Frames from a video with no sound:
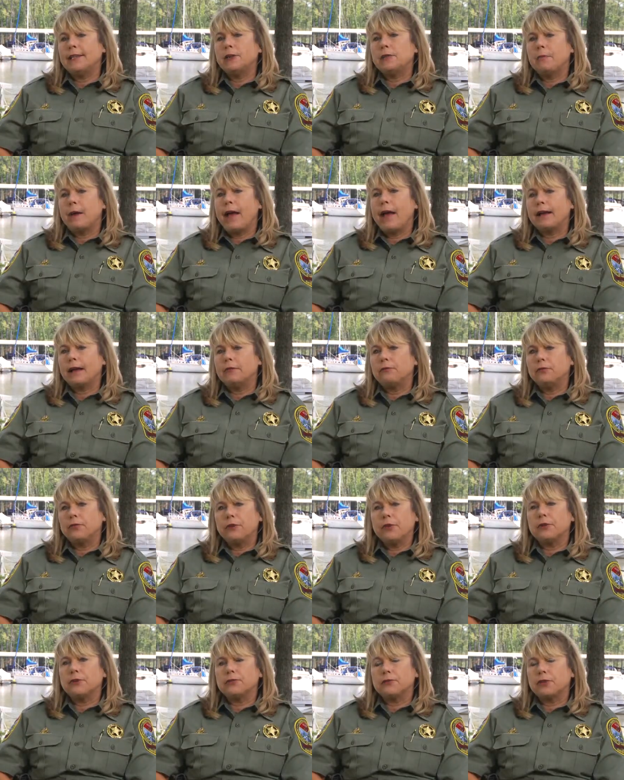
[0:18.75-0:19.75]
here back a few
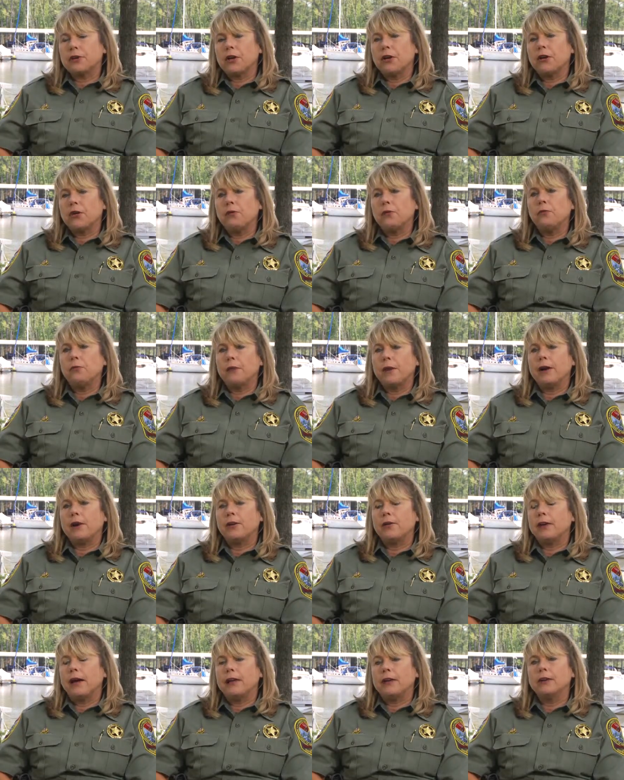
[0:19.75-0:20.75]
years ago
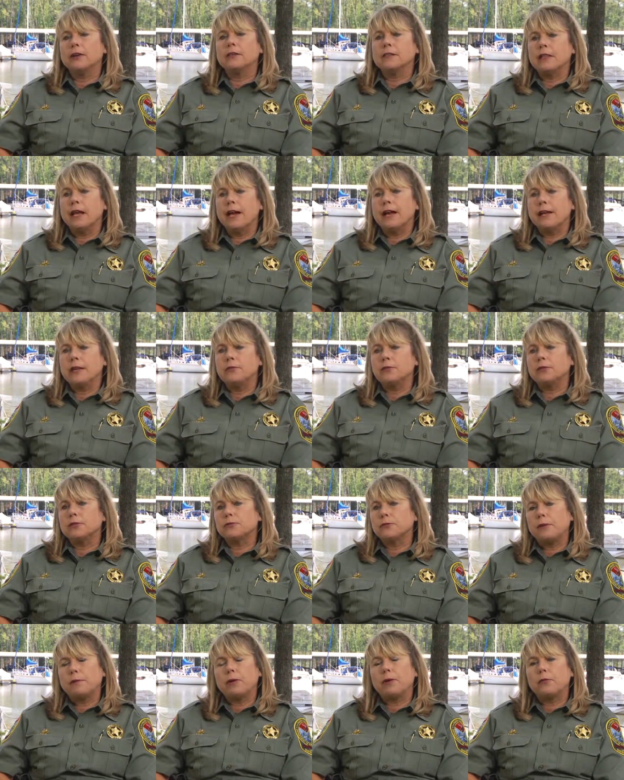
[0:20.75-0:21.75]
where a young lady was
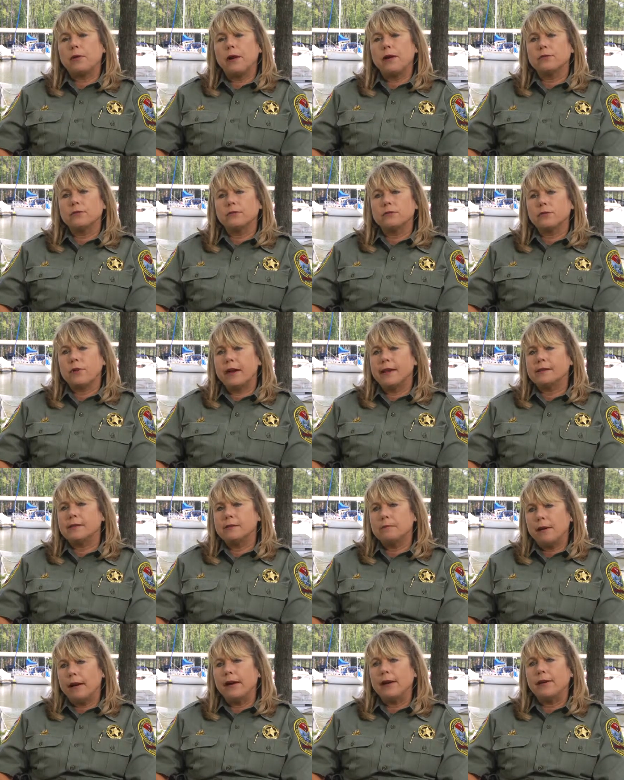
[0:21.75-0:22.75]
swimming around the
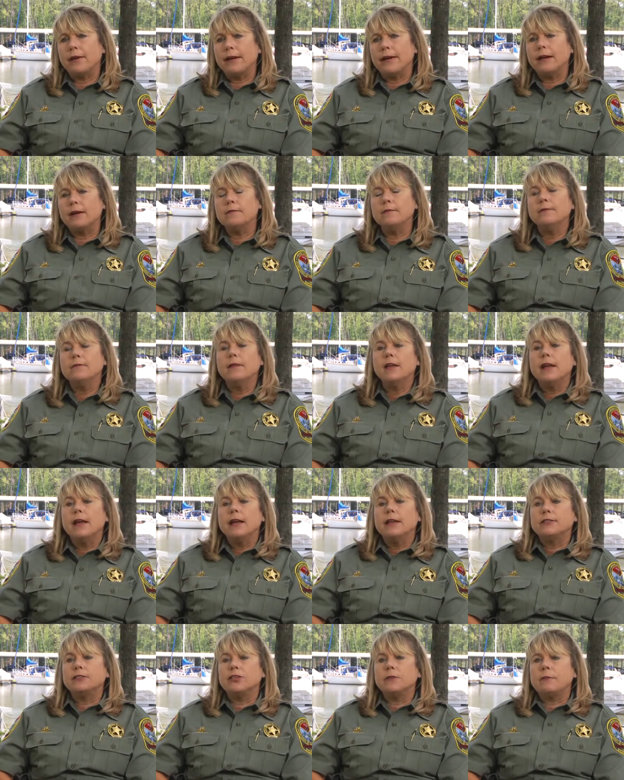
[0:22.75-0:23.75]
transom area.
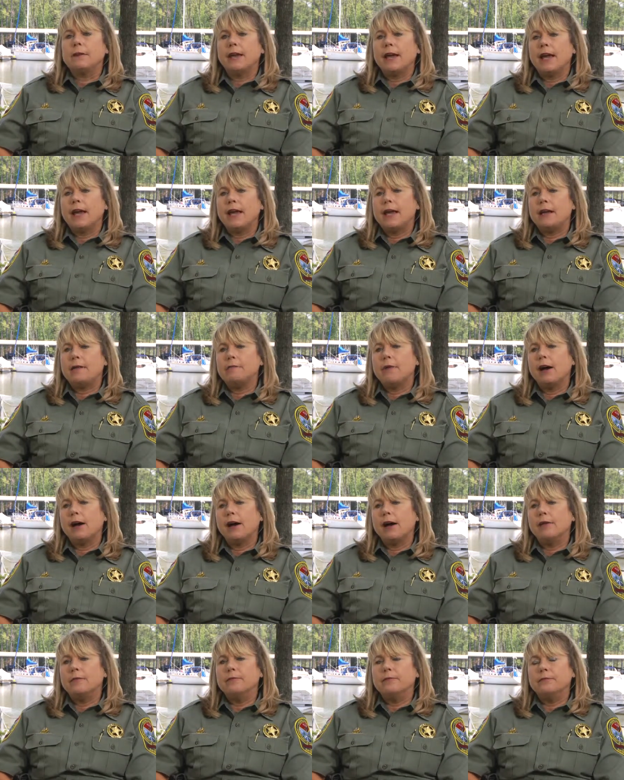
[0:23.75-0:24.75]
She became
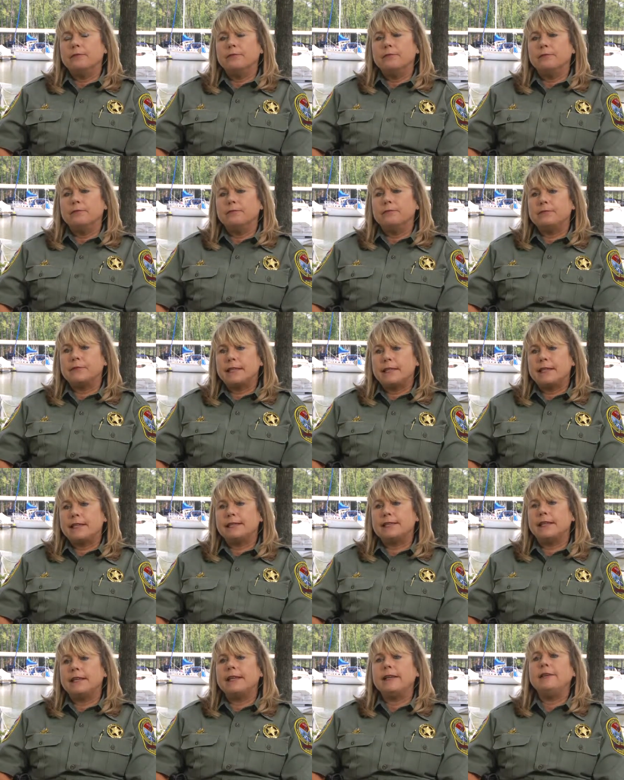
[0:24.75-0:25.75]
um,
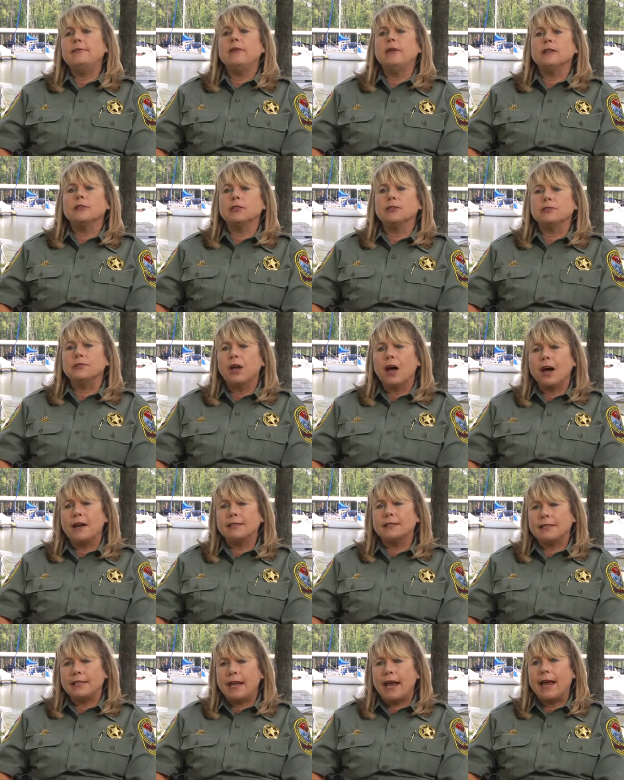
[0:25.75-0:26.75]
dizzy, a little
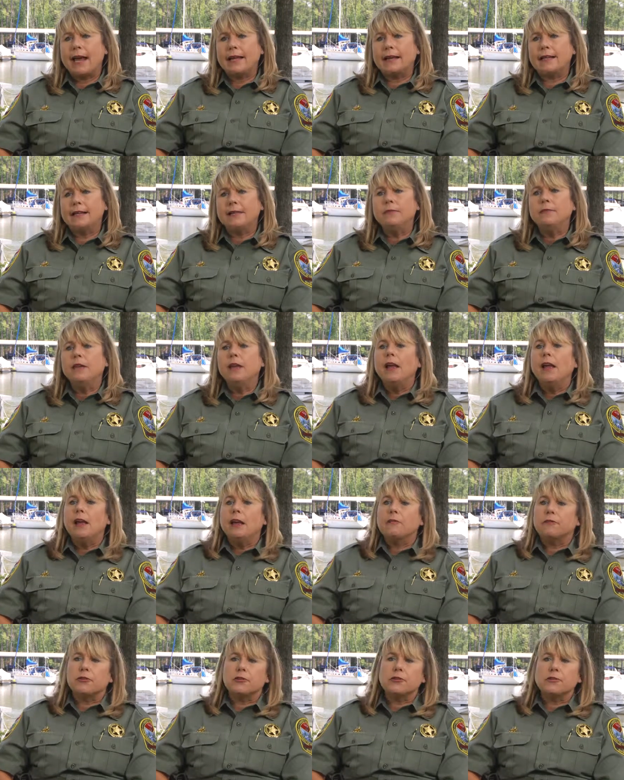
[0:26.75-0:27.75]
nauseated.
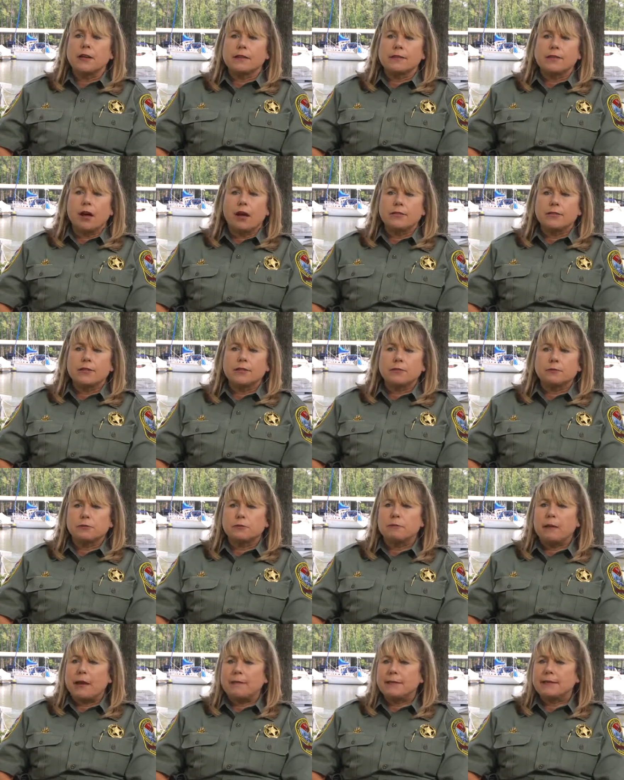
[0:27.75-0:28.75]
First they thought this
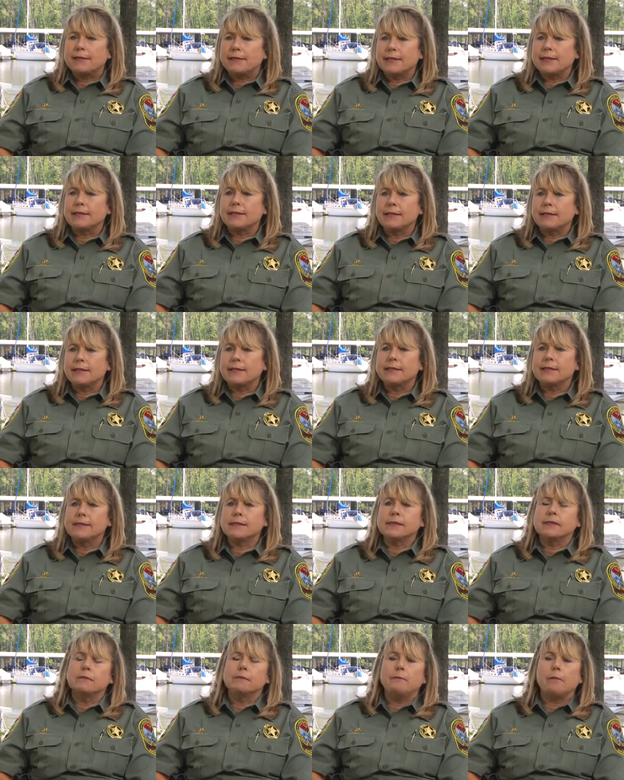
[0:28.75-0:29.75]
was maybe
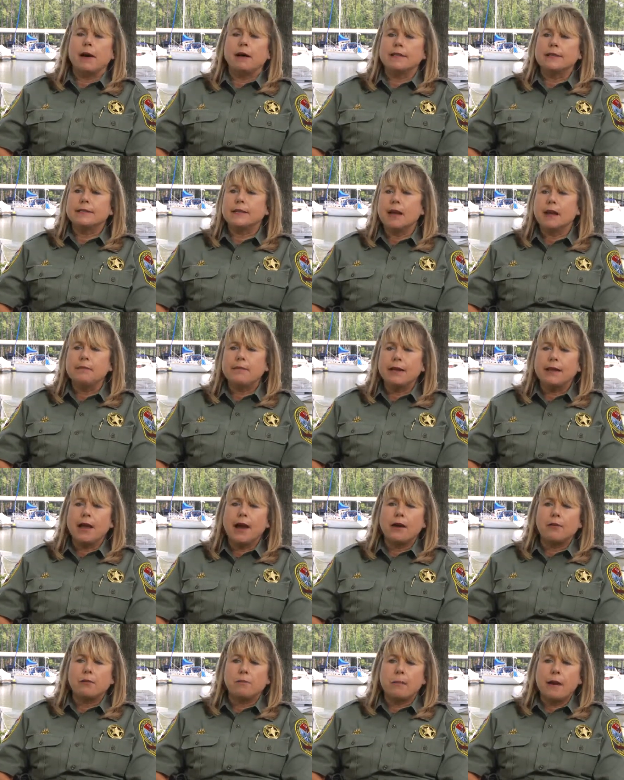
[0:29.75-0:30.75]
seasickness. By the time they
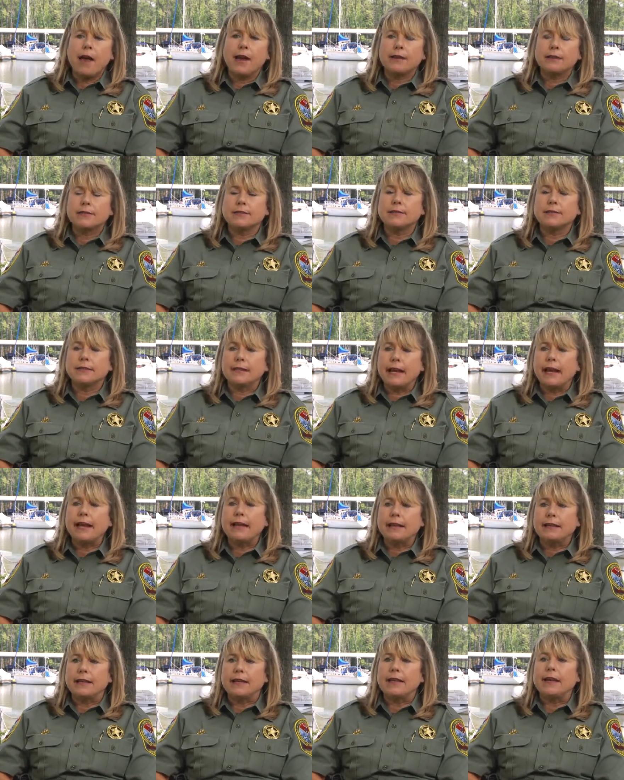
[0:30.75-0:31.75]
got her back to the
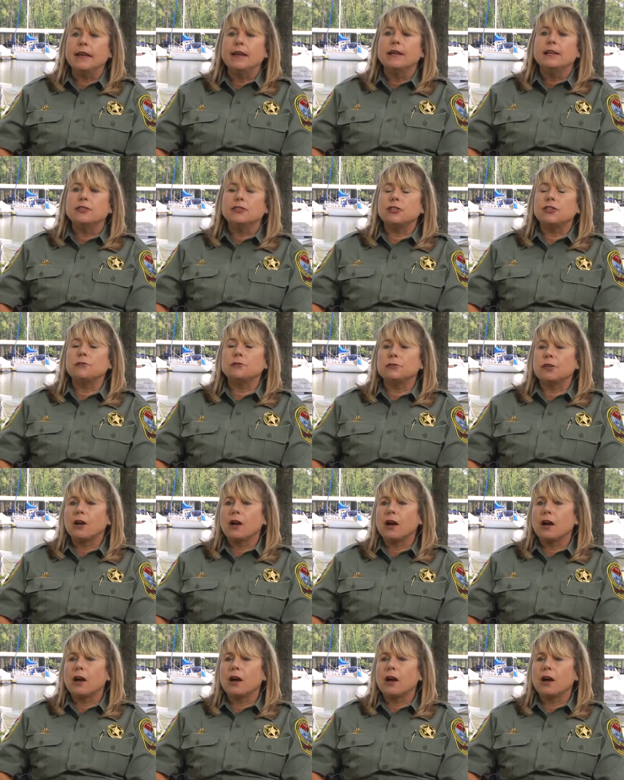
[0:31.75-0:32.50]
landing, she was